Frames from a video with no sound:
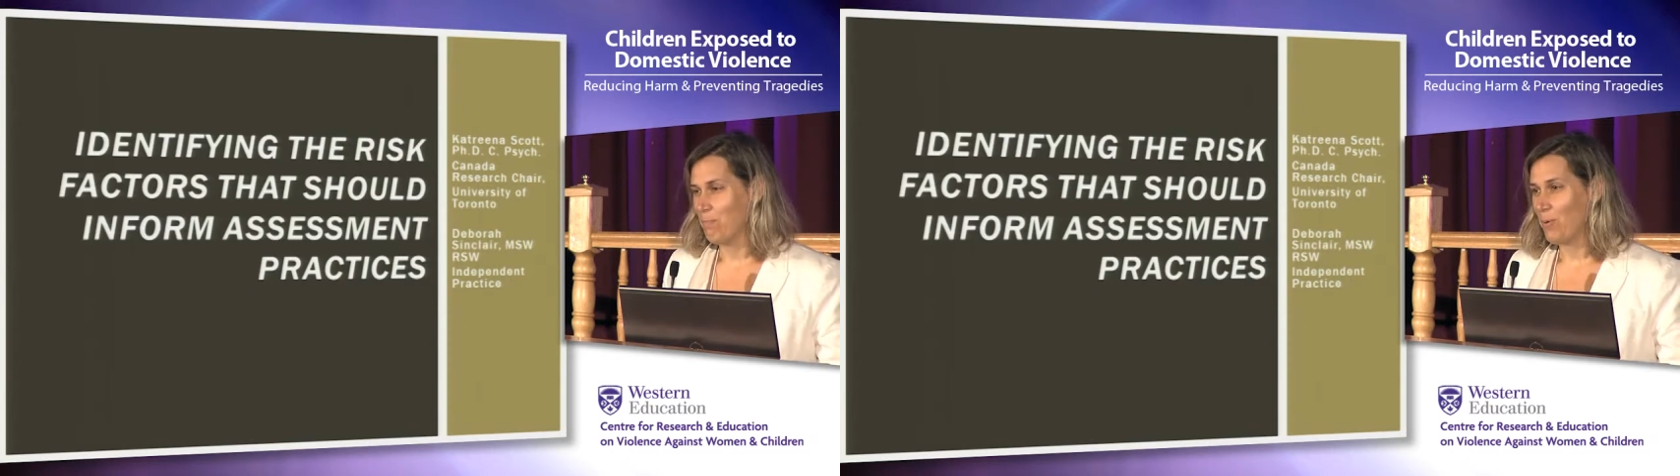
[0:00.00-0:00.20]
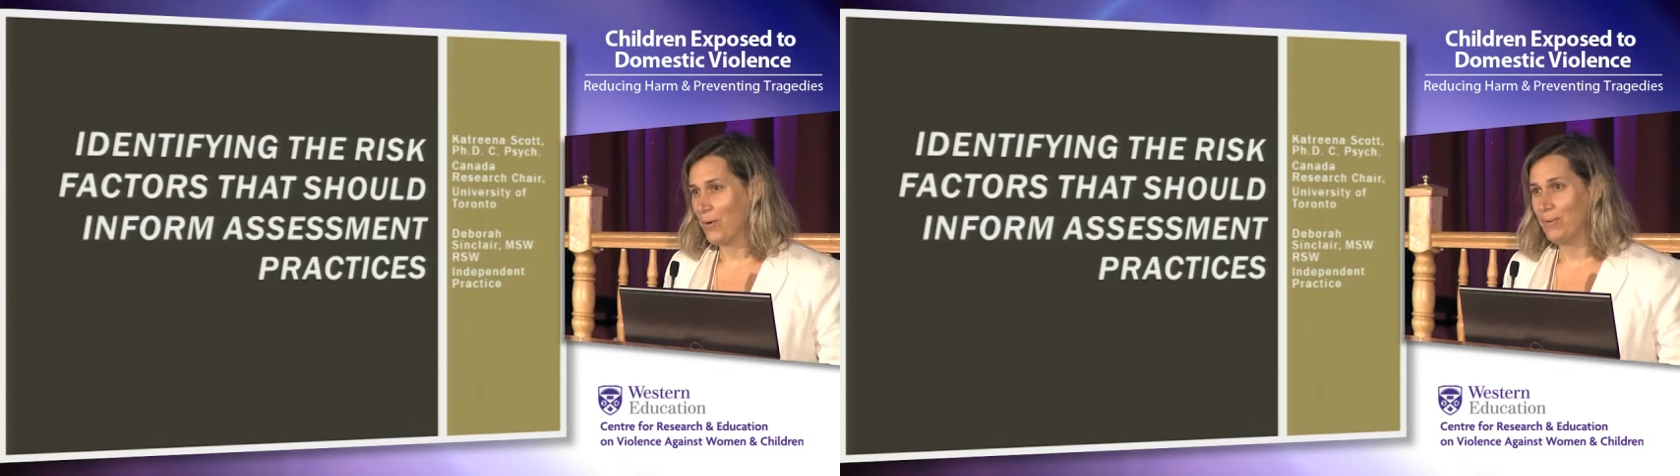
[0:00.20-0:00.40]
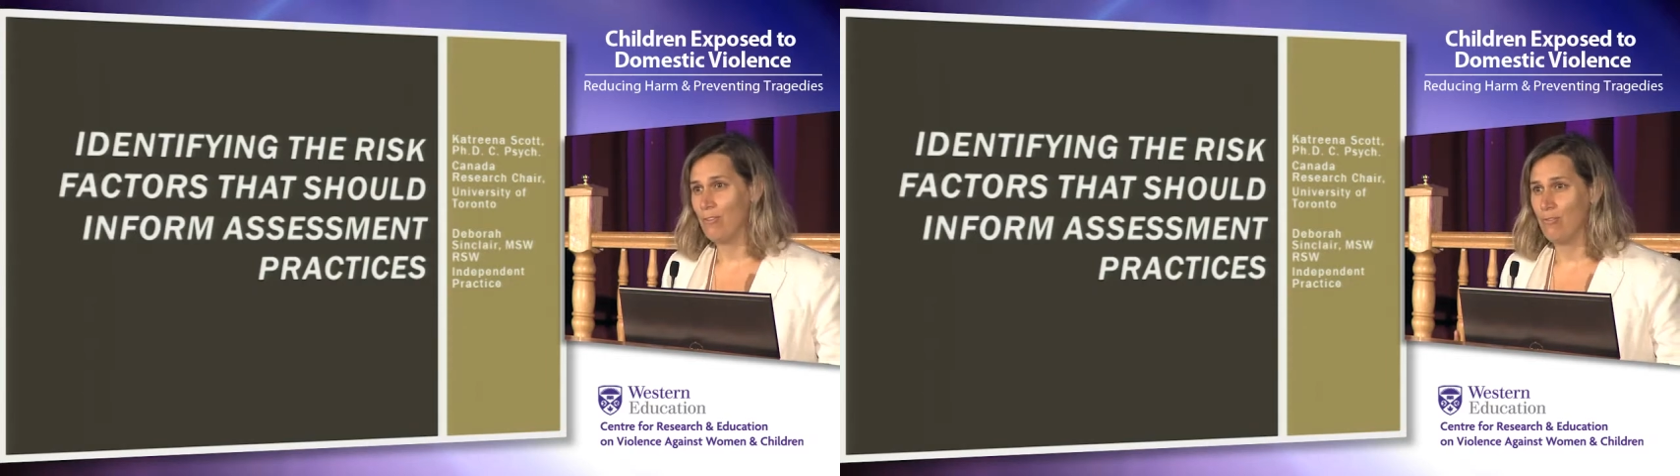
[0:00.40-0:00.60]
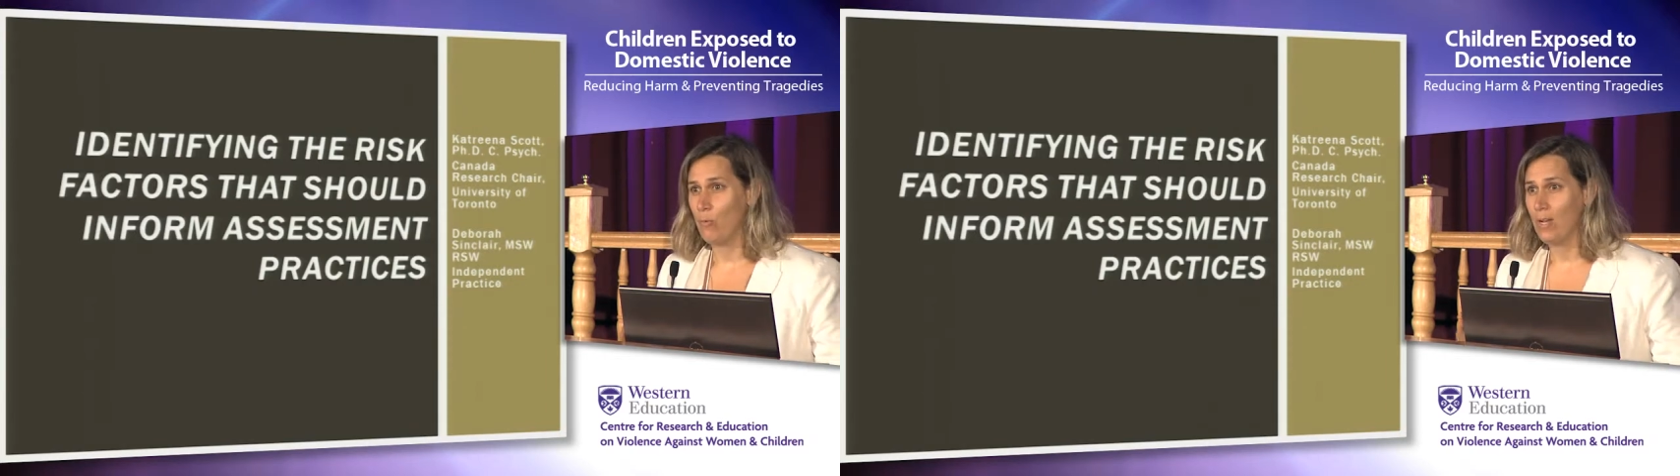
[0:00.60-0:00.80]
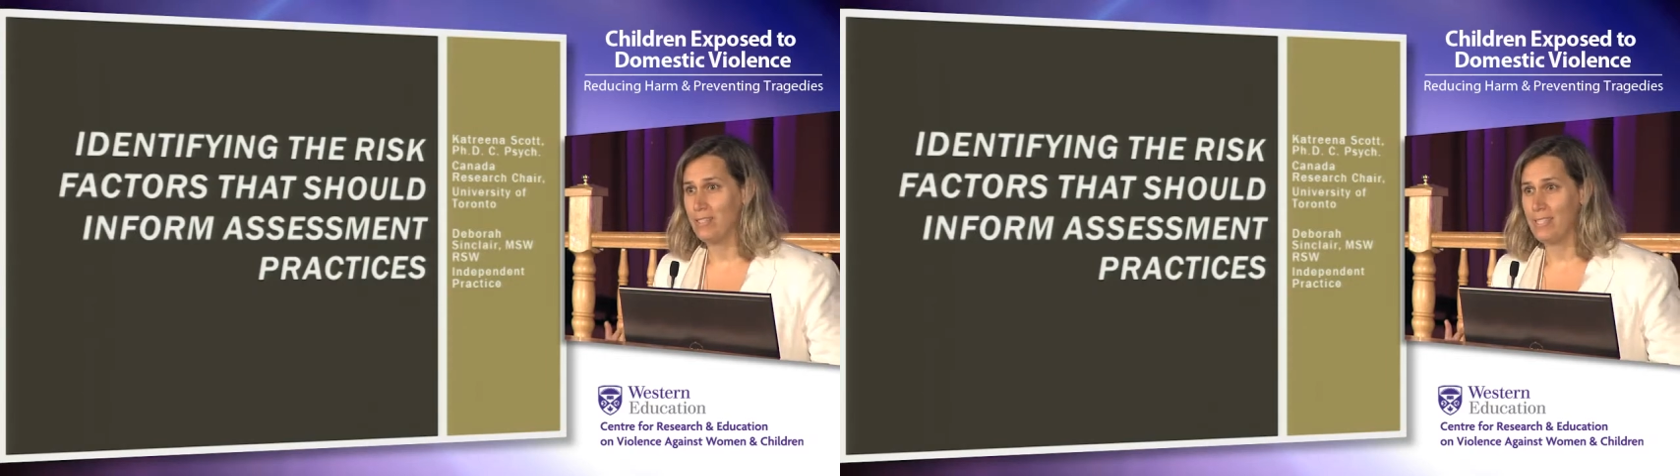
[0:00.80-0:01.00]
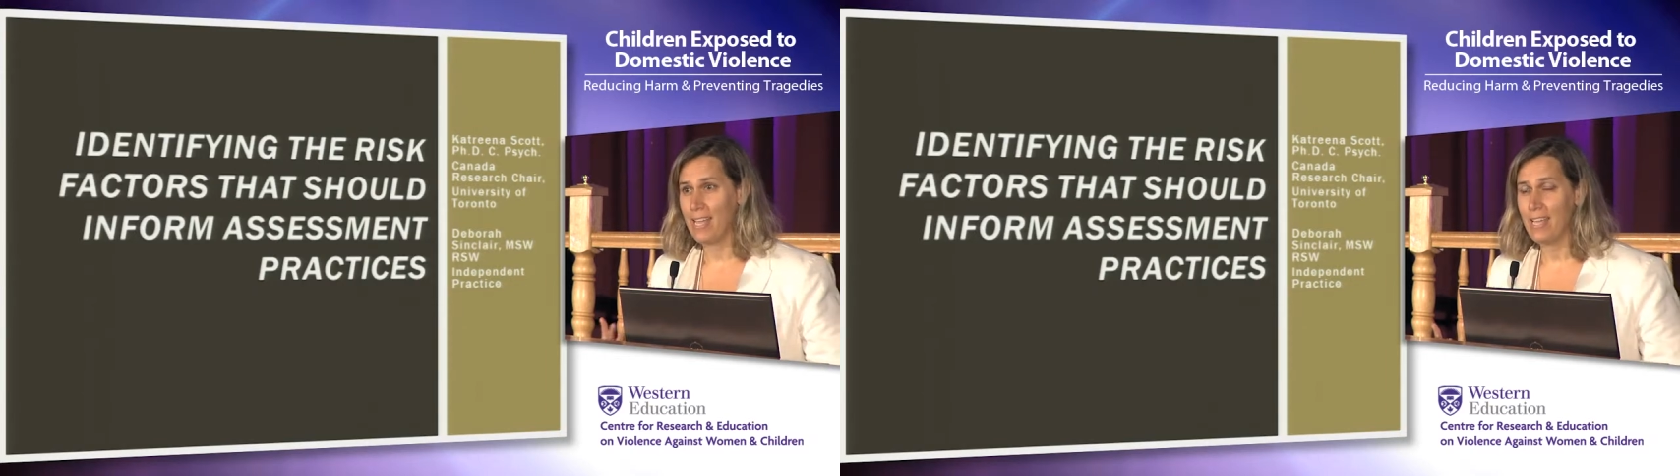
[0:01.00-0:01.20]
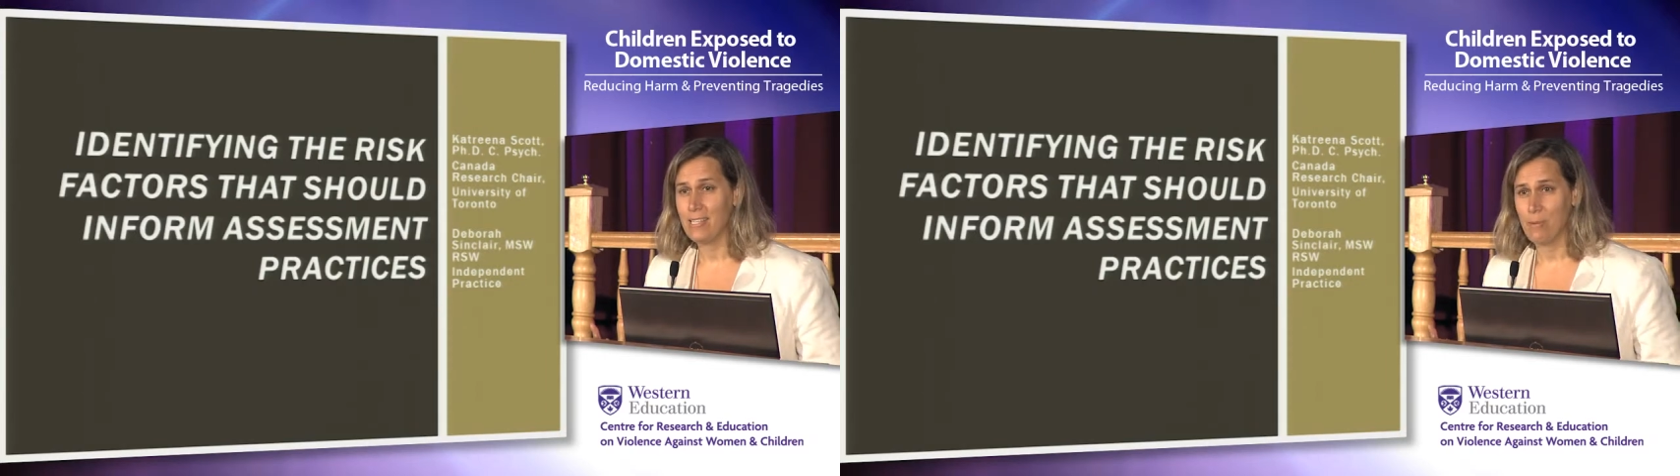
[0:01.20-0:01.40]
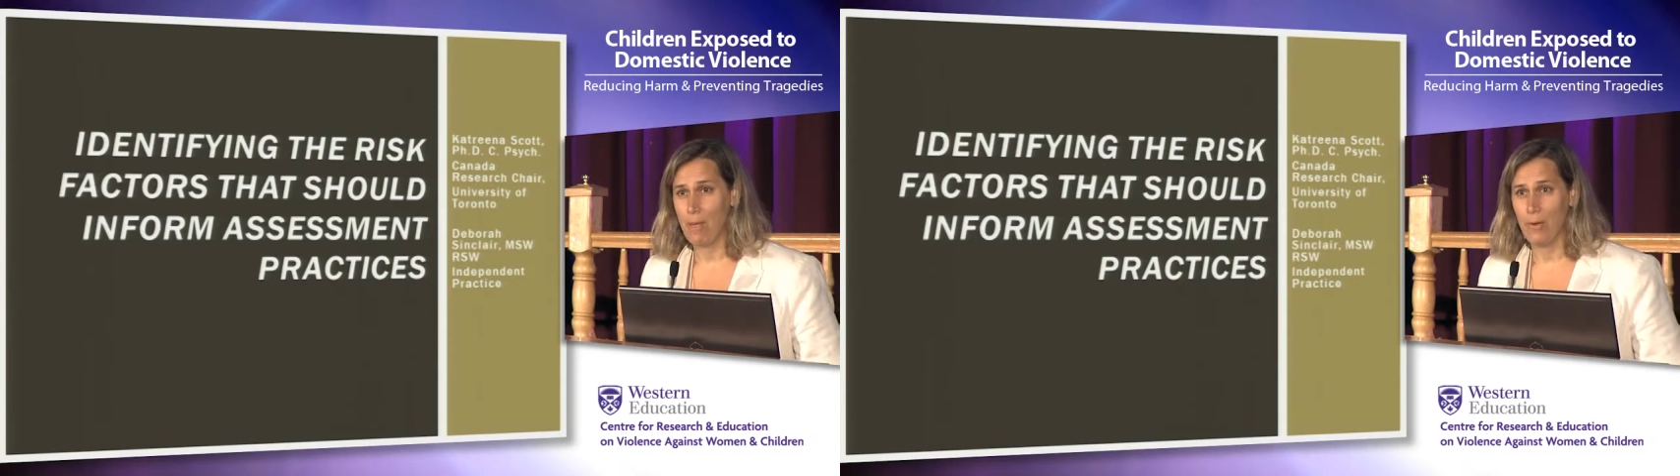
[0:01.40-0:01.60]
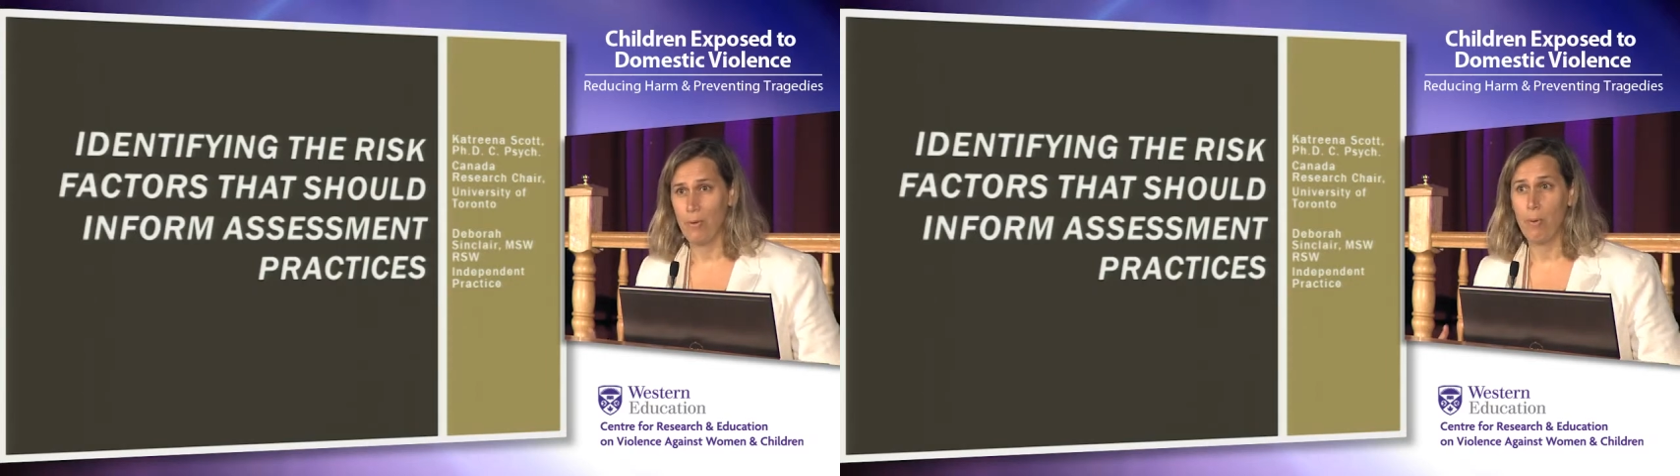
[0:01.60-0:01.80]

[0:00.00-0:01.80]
part of what today is about